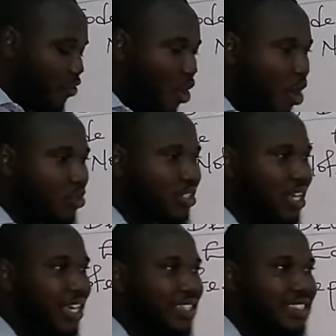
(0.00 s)
course,
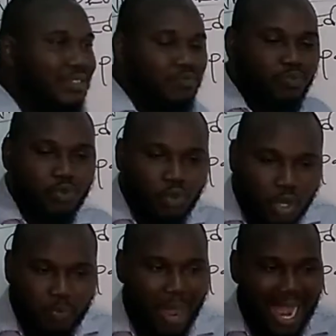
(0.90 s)

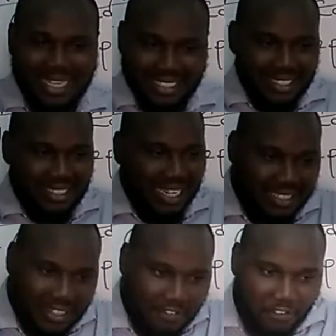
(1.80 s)
Notepad is a
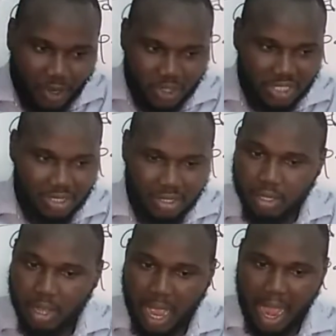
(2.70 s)
default
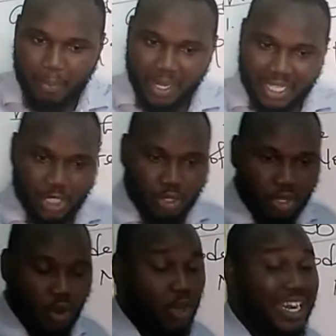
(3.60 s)
application
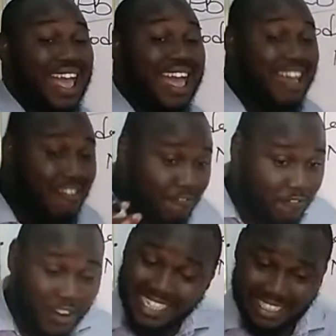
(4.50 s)
on
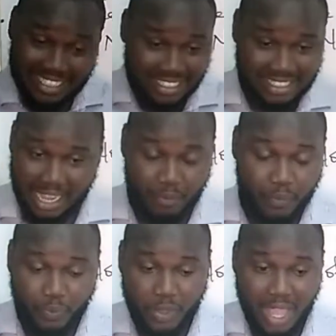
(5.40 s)
every system.
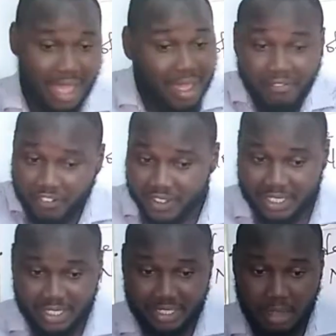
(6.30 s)
Every
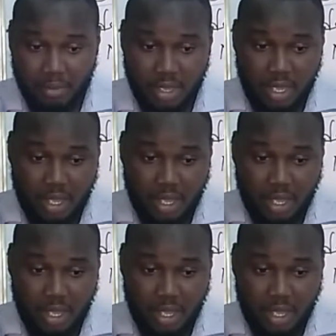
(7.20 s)
system.